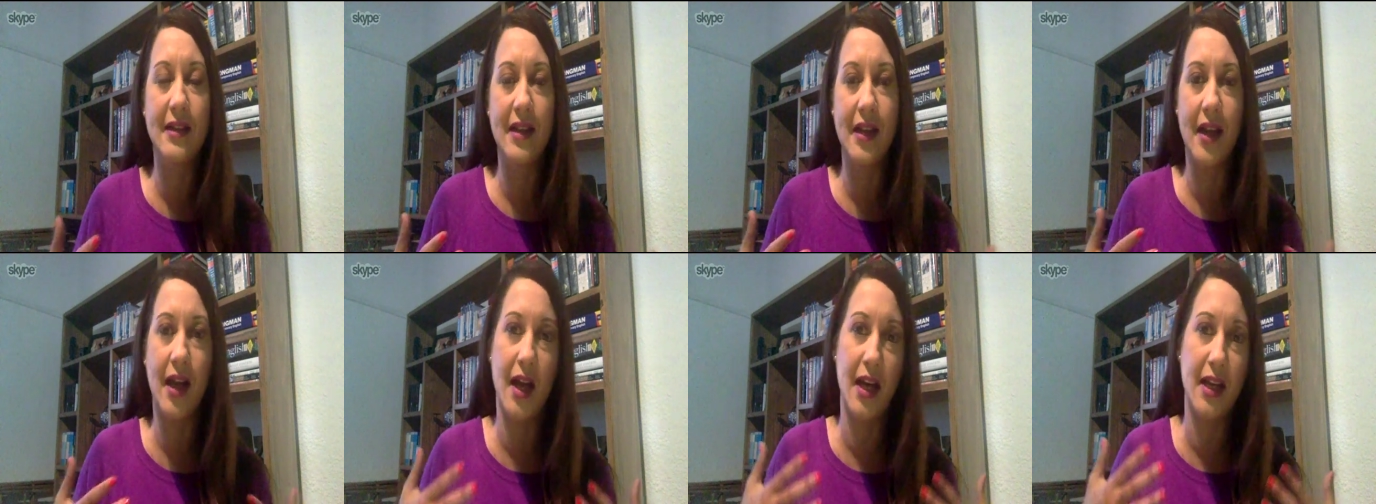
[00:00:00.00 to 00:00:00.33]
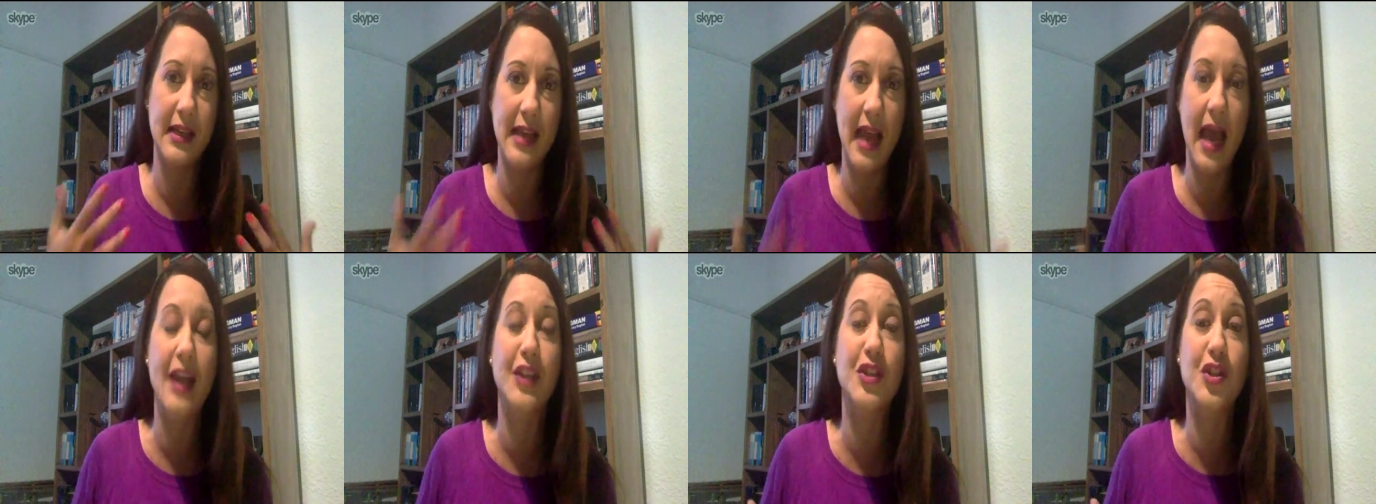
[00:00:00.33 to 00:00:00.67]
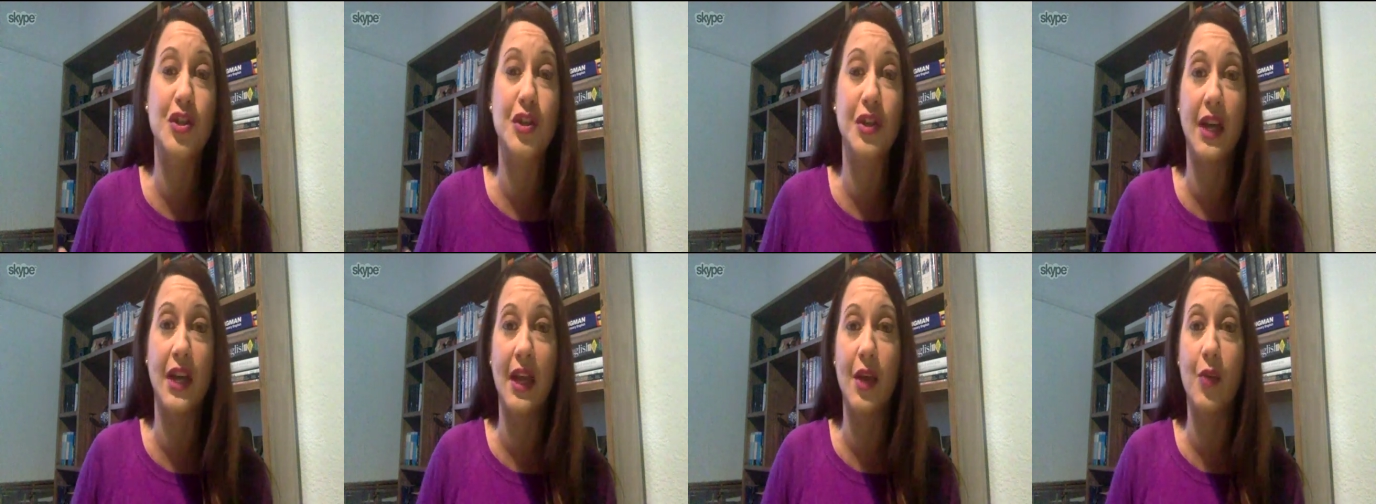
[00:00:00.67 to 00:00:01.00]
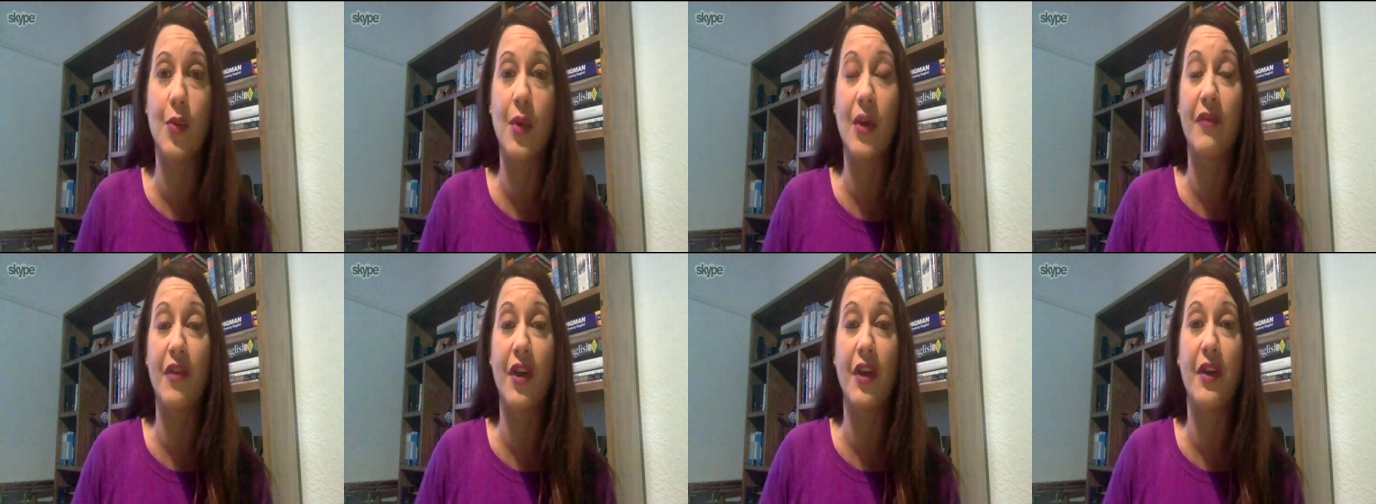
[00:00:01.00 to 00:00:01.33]
uh, naturally,
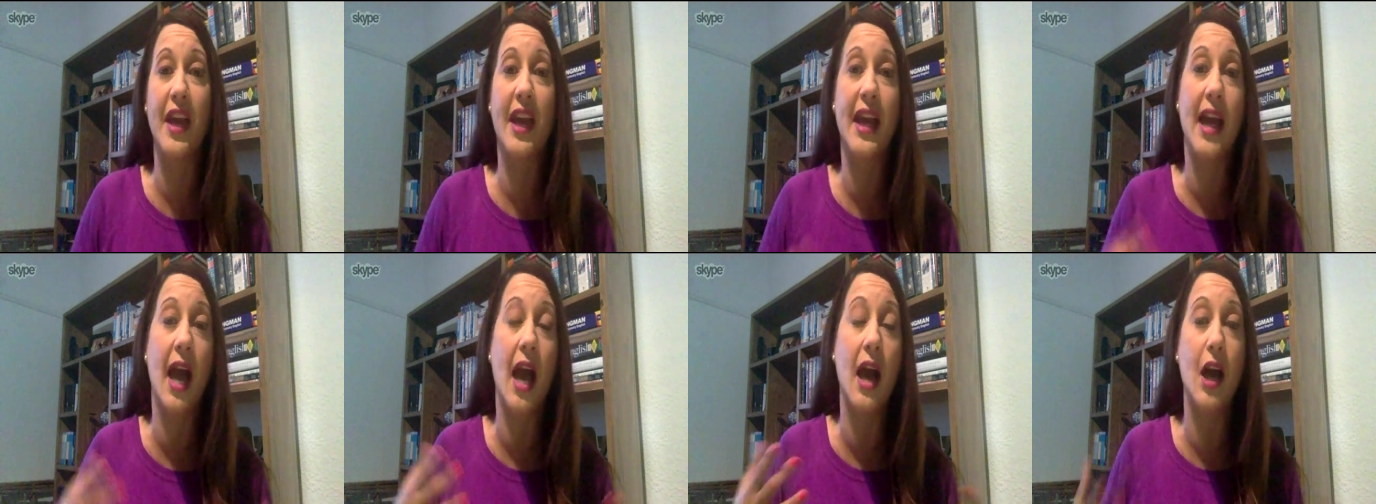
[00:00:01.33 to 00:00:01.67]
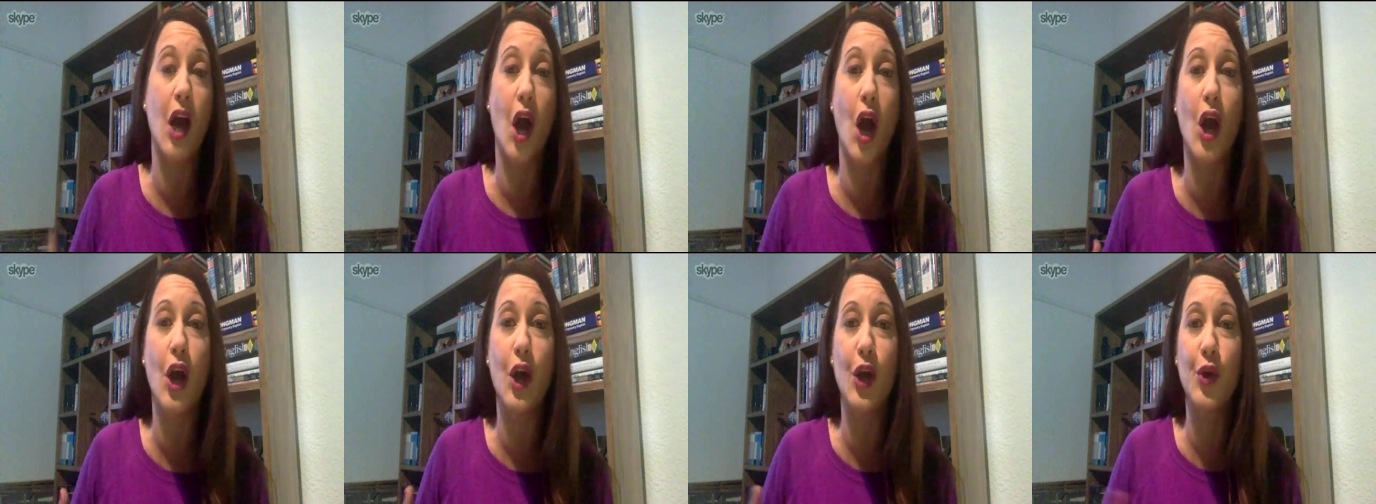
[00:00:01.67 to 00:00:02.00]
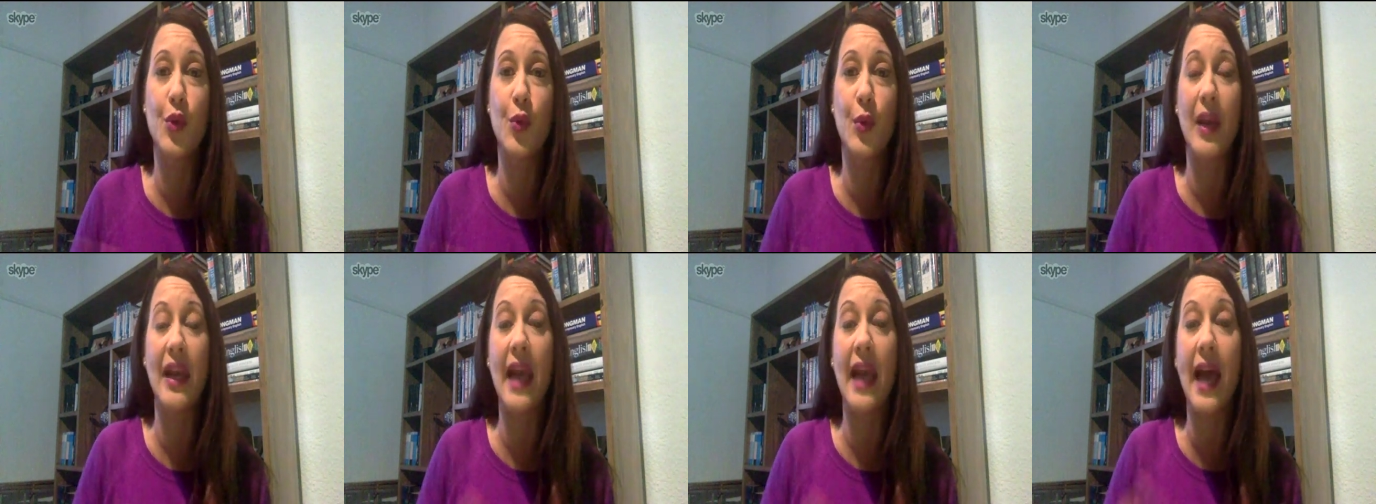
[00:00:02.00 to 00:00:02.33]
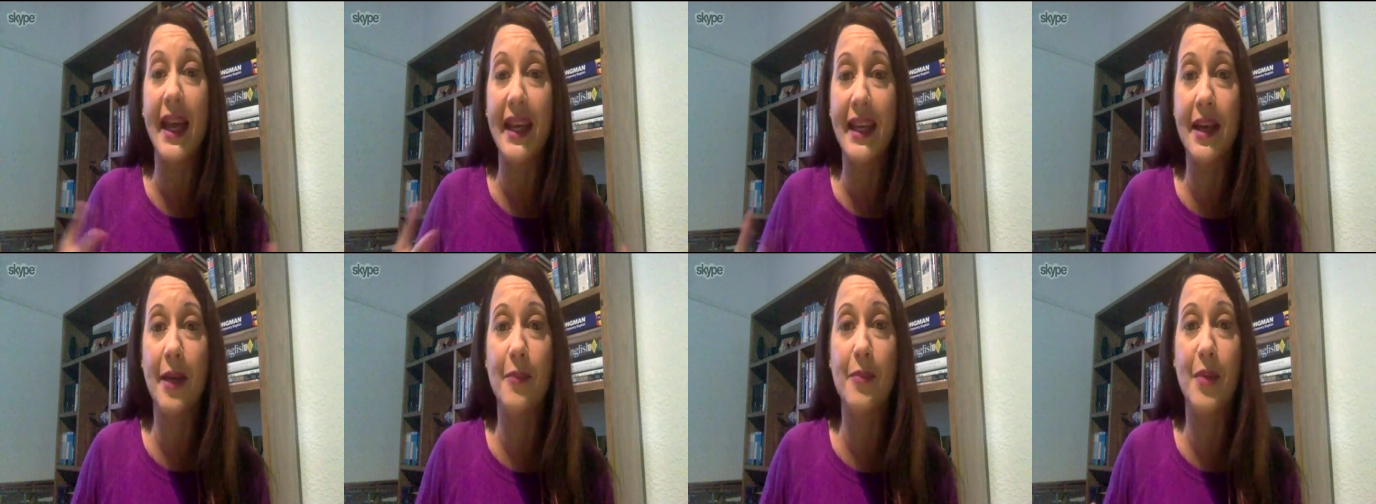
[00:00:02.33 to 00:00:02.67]
we're very gung ho. We
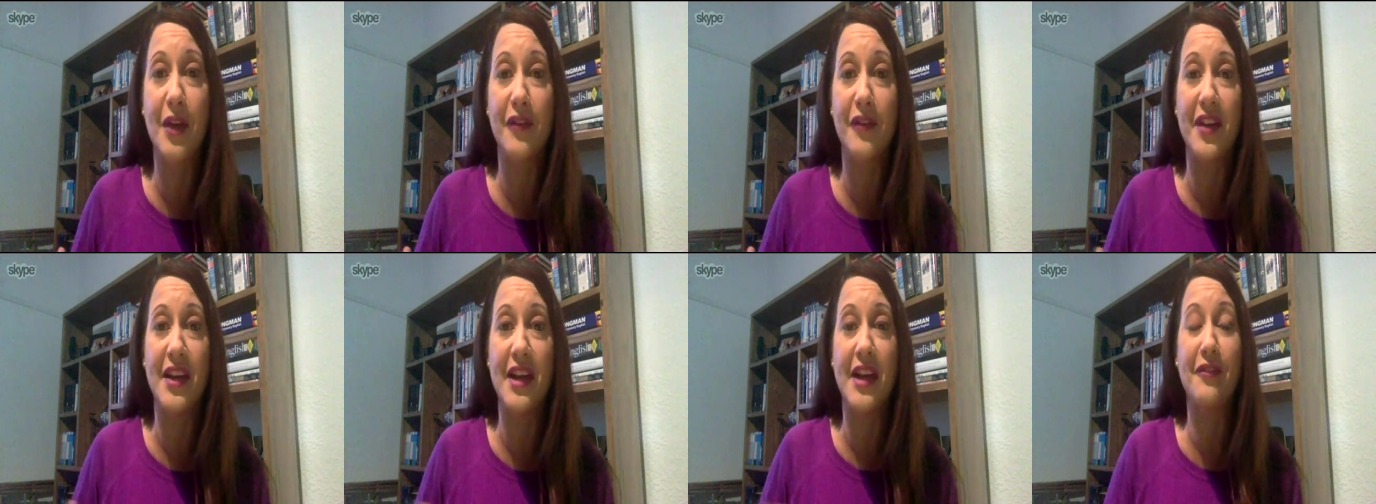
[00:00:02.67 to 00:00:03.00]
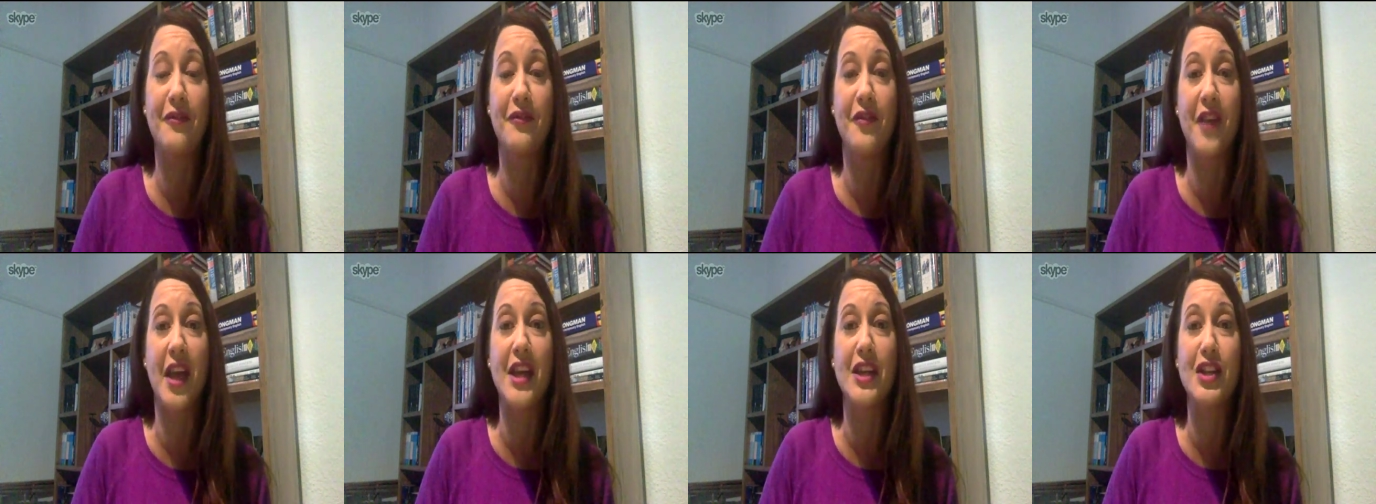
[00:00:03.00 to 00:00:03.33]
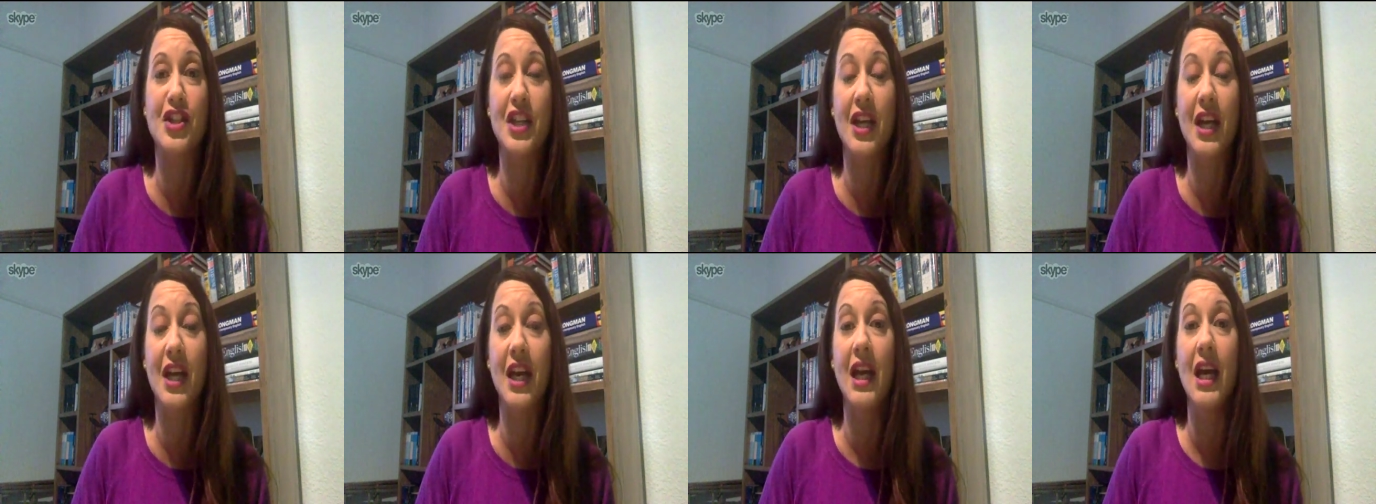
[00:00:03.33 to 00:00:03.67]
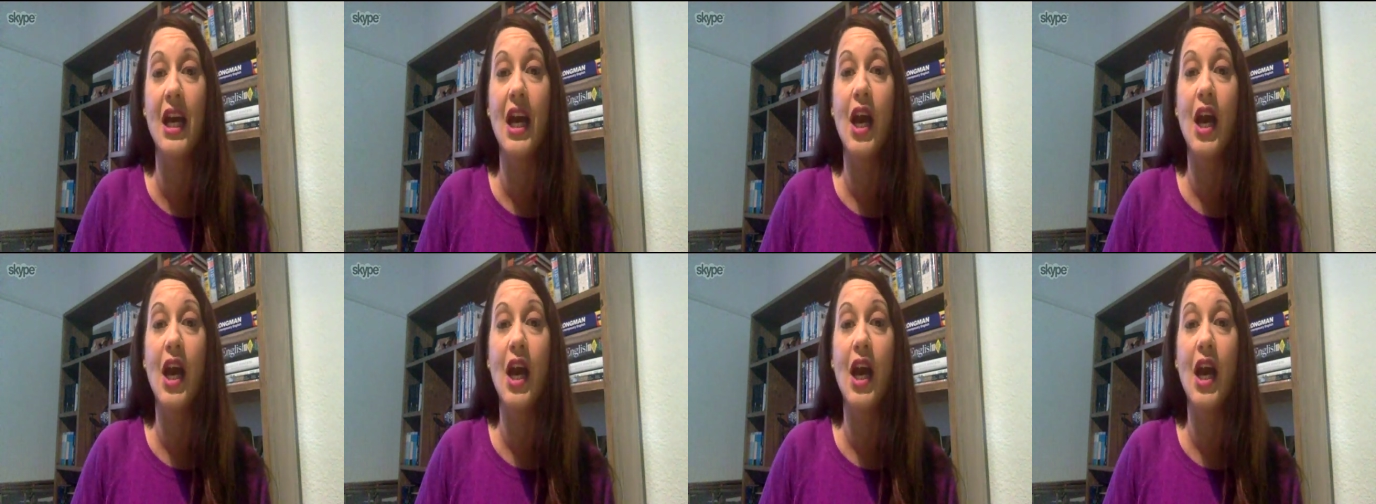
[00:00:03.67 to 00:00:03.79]
like of an adventure.